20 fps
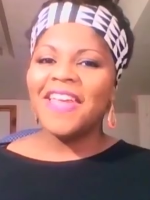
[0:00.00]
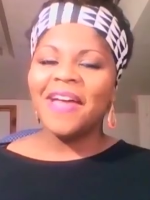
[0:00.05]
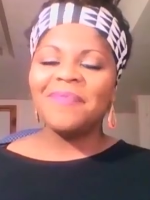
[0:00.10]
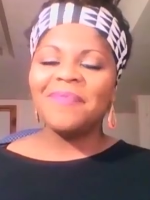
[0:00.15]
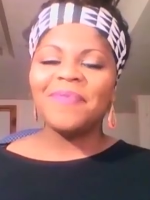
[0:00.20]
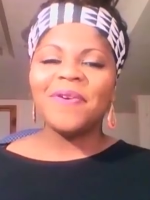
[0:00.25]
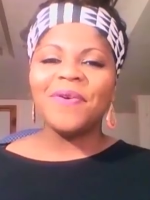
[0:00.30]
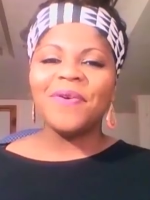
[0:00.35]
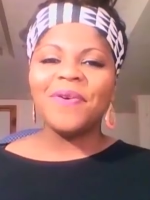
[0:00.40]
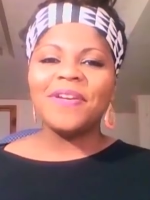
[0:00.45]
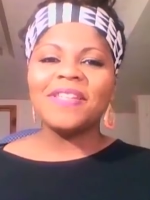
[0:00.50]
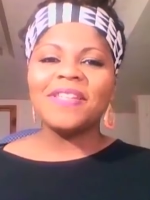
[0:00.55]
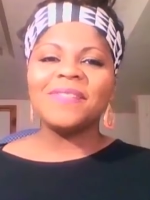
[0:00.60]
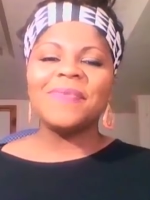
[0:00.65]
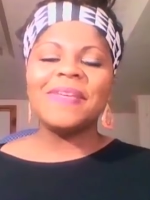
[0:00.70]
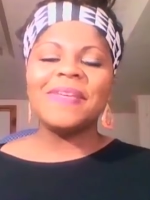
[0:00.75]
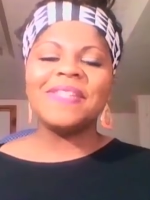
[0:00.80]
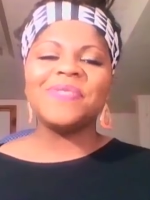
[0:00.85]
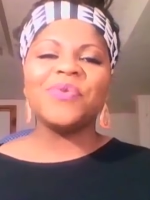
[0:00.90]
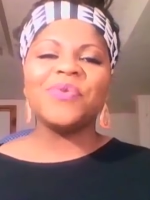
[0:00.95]
Capricorn, it's
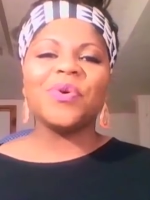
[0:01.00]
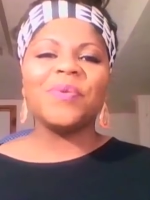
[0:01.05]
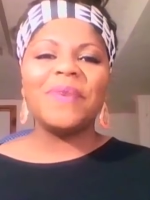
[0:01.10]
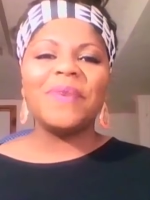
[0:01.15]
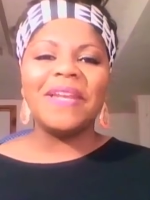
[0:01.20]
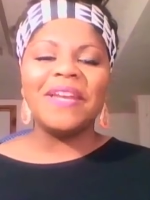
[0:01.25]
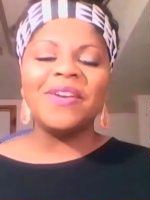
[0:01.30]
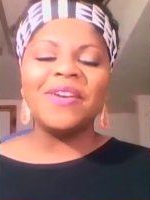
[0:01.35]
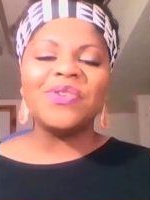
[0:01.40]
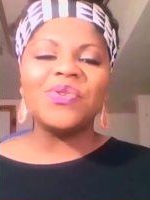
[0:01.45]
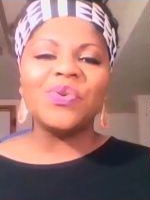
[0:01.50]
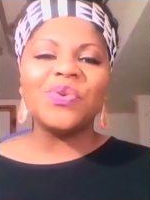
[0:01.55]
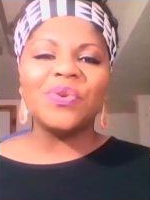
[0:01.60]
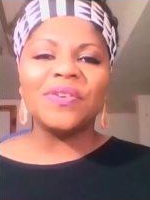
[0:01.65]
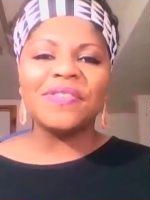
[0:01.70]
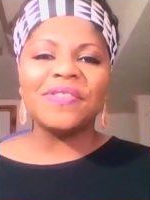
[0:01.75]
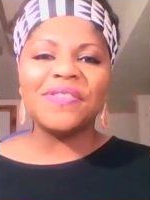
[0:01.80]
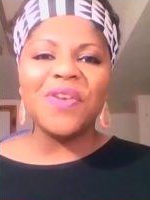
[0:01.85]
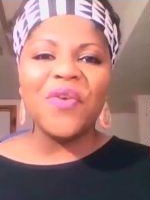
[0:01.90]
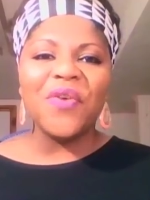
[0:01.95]
me, Stormie, and here's your
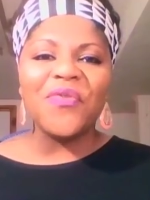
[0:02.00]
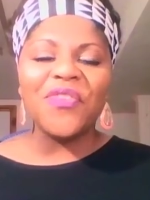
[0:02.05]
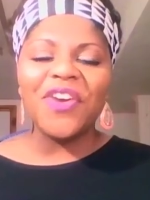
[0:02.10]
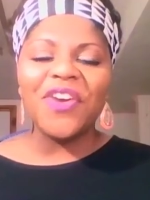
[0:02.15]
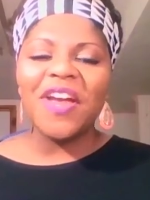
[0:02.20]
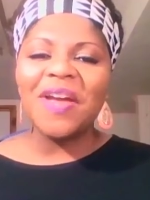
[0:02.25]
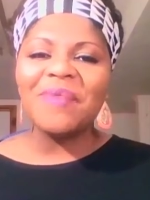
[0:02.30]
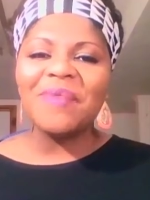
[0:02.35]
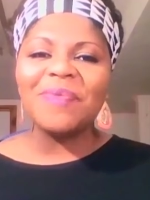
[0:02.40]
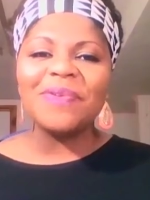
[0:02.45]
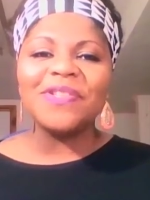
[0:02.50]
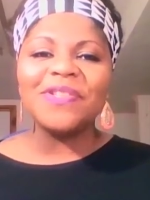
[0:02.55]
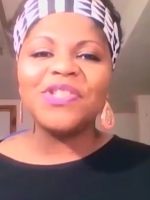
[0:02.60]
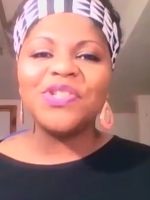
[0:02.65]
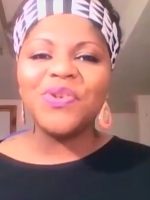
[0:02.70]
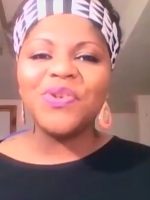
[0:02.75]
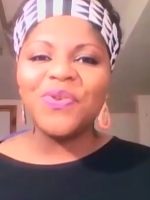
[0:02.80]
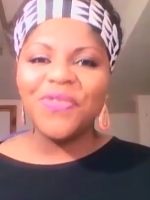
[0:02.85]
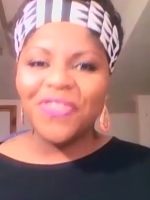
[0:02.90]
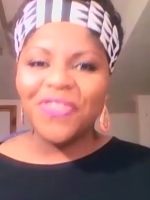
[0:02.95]
horoscope for April
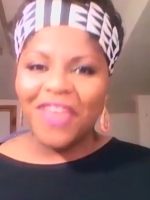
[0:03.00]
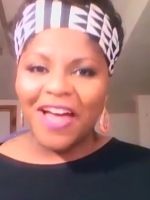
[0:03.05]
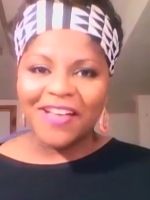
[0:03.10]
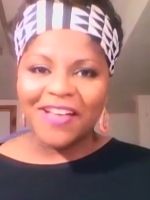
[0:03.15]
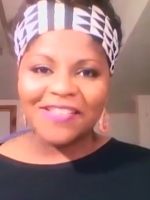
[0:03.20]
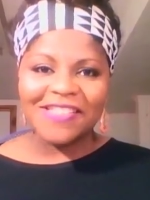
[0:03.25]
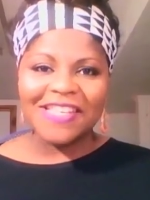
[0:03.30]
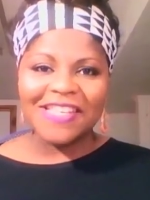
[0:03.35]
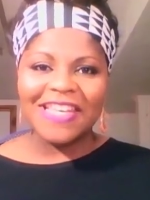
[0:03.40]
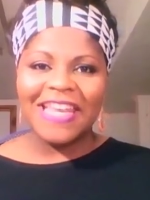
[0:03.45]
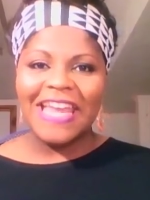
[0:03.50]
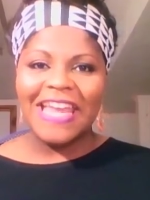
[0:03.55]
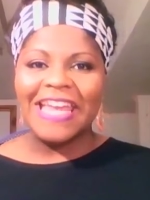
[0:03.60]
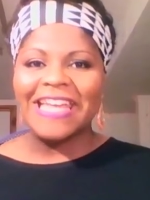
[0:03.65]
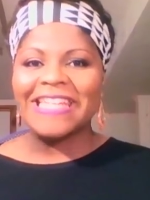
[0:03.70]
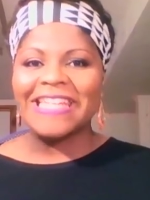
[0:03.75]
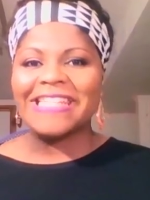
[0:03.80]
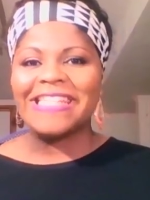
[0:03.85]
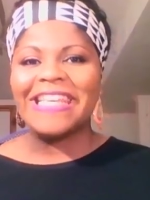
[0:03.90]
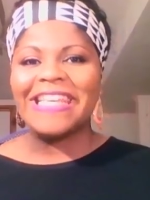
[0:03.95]

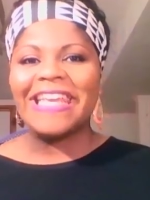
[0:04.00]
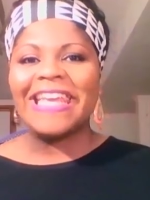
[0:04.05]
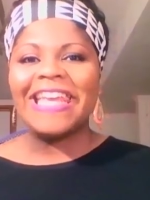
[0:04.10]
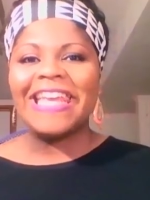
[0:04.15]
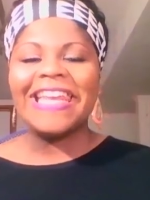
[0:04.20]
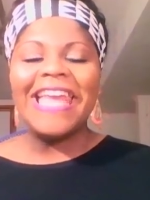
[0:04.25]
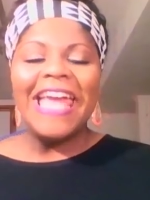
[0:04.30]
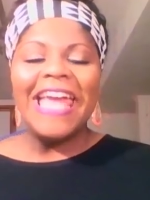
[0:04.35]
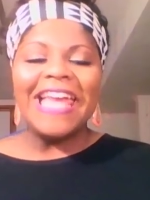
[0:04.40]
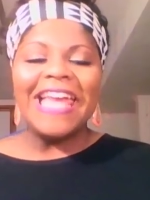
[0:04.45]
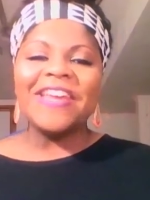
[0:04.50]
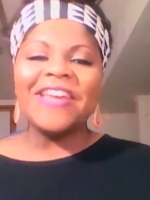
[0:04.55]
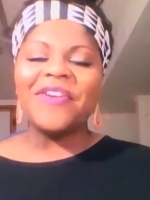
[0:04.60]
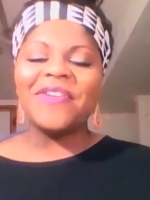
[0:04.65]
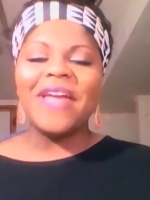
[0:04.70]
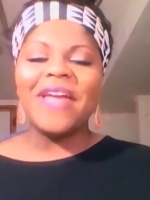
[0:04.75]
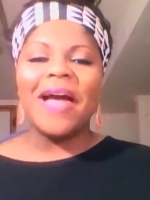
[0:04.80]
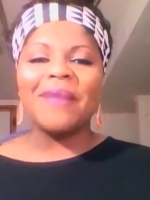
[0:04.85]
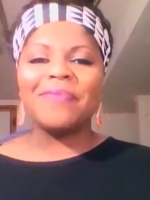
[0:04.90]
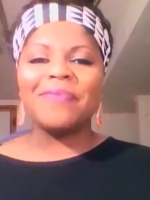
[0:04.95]
2018. Now,
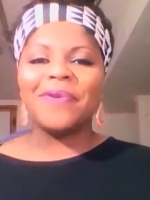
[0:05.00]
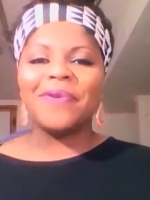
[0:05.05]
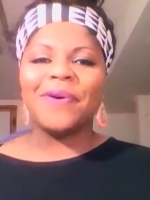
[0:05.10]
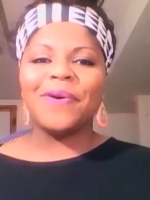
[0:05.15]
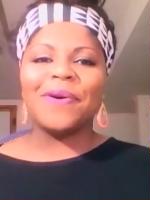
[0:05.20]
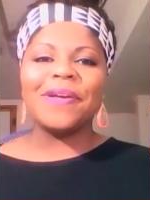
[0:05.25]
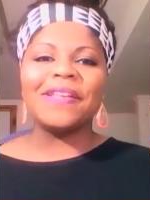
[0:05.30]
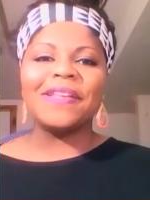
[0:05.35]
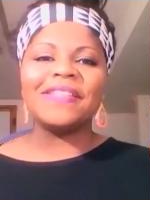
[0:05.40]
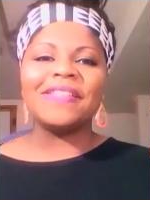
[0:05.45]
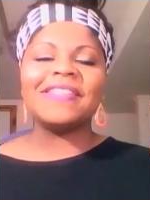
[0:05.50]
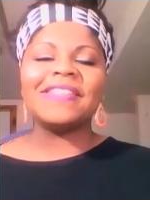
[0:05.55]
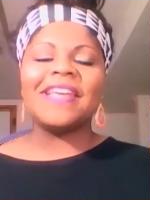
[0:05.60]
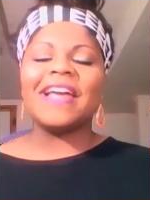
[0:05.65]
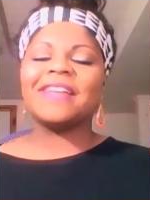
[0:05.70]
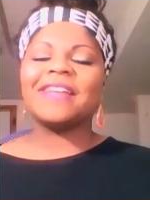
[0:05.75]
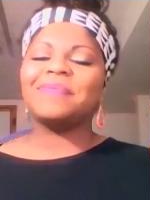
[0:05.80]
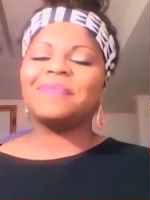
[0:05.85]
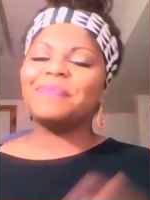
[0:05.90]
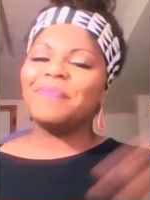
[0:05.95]
Capricorns,
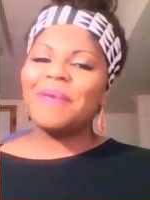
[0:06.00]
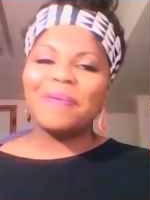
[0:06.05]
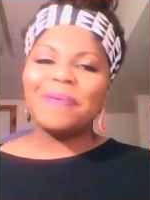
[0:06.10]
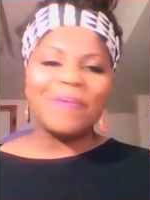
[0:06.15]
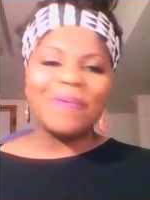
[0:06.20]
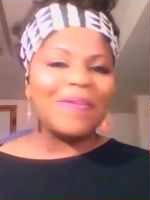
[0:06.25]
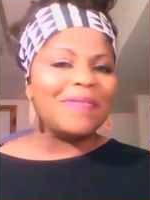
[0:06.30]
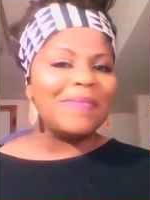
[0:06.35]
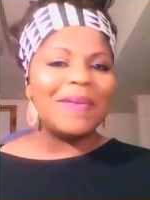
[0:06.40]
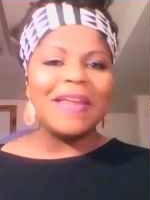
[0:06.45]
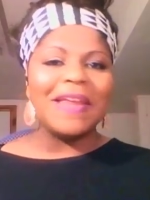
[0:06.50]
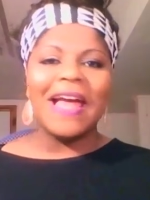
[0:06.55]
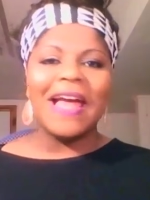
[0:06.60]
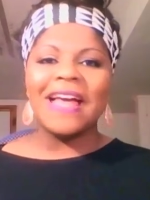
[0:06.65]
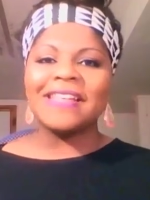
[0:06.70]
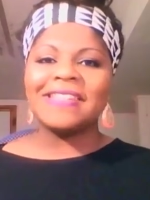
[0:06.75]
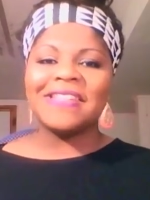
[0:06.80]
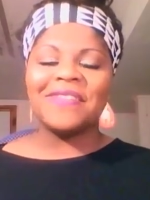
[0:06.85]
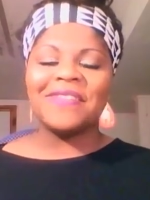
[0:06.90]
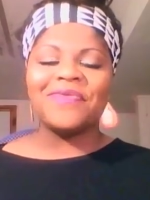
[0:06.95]
people have been
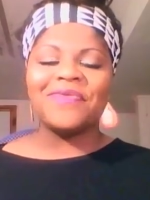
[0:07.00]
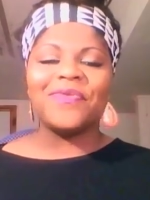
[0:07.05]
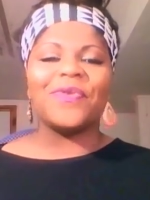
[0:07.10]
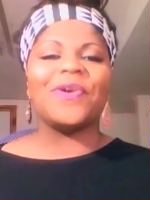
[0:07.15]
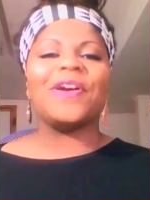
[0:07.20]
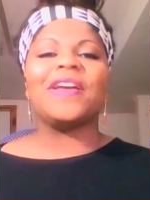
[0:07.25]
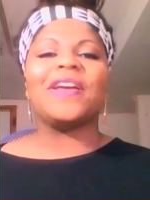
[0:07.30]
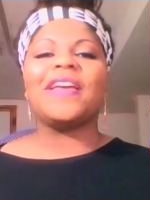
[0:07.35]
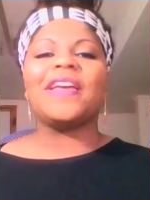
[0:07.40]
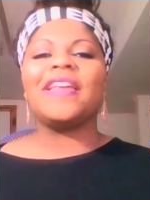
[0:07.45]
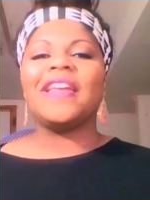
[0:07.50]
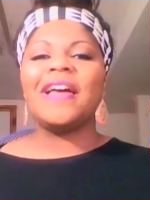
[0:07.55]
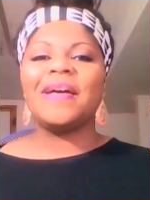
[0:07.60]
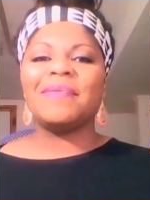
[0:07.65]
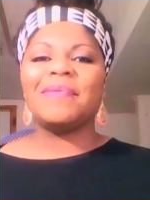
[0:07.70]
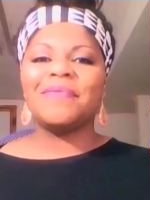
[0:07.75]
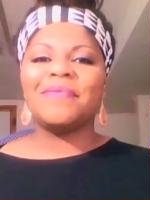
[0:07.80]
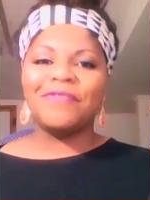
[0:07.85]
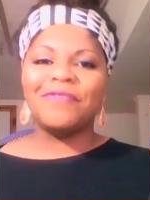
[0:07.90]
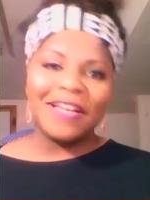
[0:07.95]
asking for it and
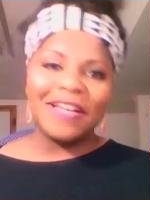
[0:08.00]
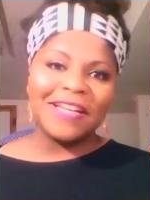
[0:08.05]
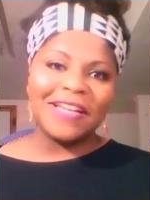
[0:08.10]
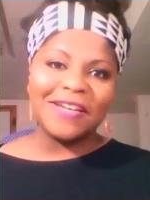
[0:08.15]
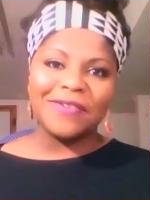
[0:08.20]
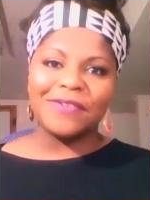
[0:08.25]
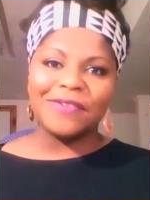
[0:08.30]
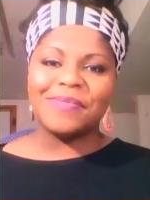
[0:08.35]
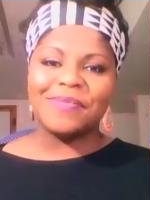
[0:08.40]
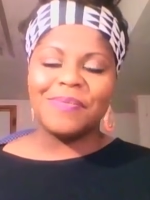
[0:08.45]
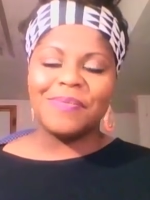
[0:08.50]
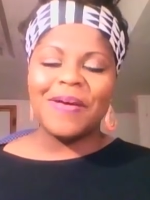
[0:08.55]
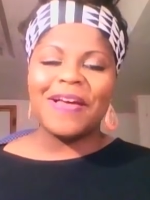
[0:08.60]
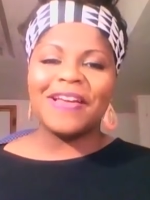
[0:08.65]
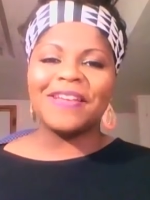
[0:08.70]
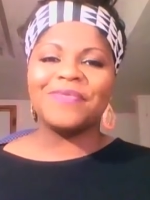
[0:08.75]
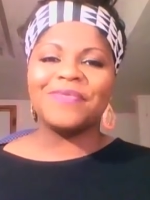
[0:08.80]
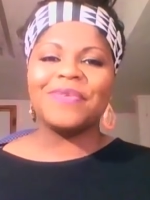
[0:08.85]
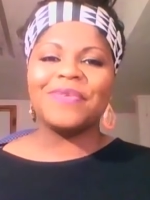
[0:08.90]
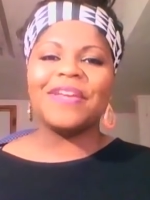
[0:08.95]
I'm ready to
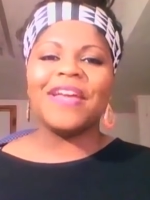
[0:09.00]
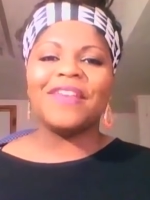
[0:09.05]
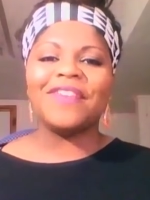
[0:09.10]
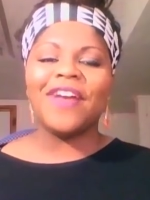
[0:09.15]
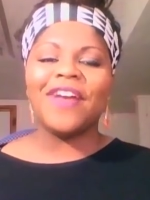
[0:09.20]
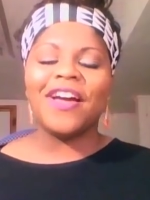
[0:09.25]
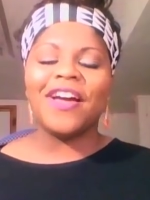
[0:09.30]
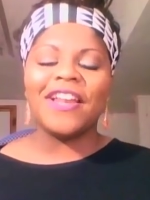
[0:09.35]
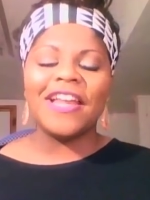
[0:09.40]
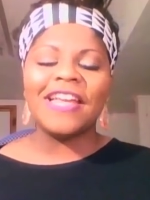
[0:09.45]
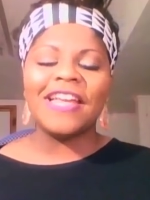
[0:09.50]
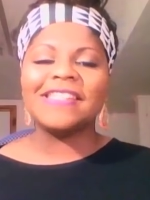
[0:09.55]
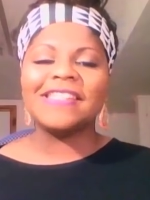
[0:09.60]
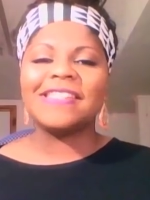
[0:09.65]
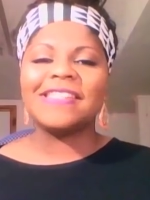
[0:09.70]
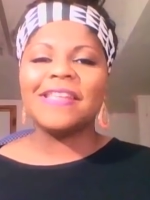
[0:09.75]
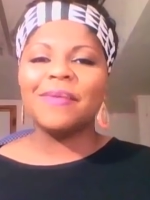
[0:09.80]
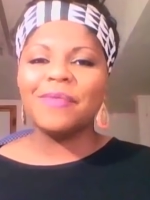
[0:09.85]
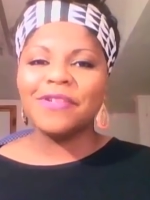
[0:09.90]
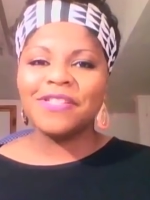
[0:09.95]
respond. We have got a
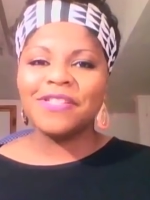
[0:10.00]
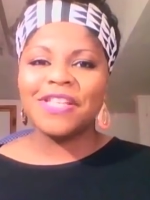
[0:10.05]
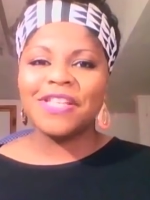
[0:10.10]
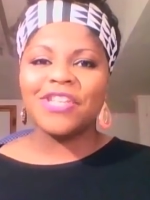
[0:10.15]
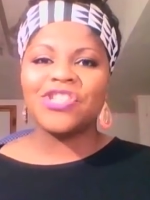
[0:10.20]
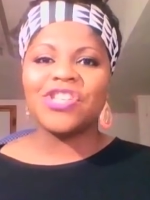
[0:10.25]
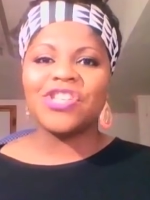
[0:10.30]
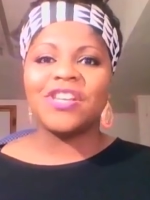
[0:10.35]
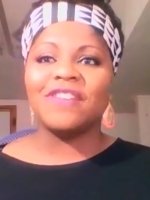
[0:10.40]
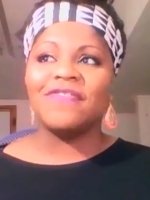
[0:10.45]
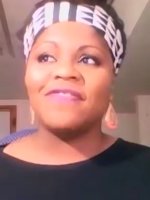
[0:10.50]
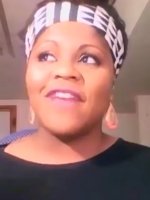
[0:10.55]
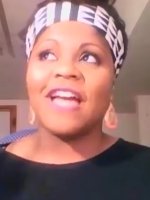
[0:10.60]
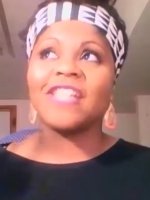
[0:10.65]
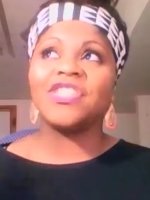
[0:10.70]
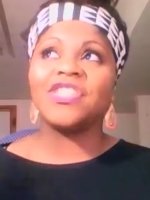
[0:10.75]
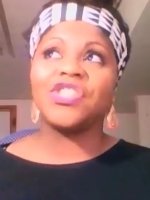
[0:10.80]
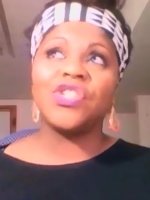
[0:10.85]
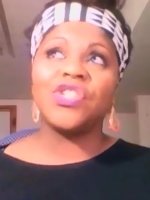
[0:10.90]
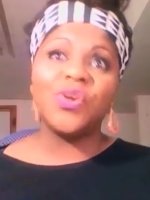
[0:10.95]
summer session, in
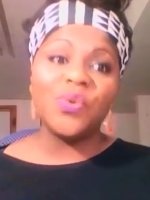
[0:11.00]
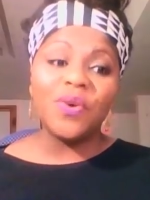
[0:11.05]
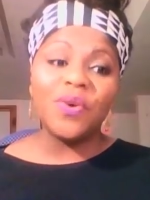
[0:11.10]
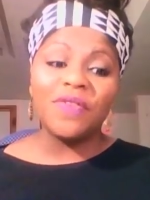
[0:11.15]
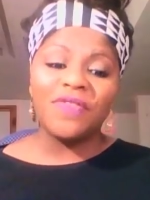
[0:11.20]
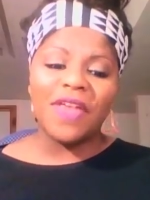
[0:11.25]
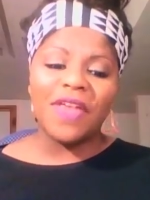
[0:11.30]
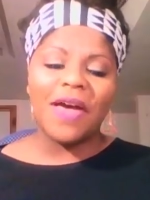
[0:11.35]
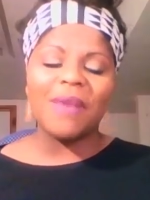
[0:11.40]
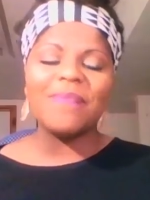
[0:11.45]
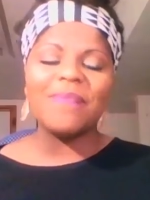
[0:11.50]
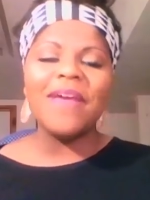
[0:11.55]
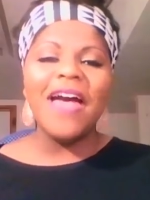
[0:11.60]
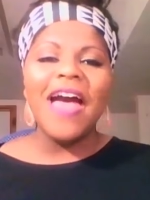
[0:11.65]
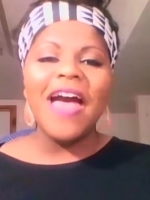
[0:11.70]
fact, two of them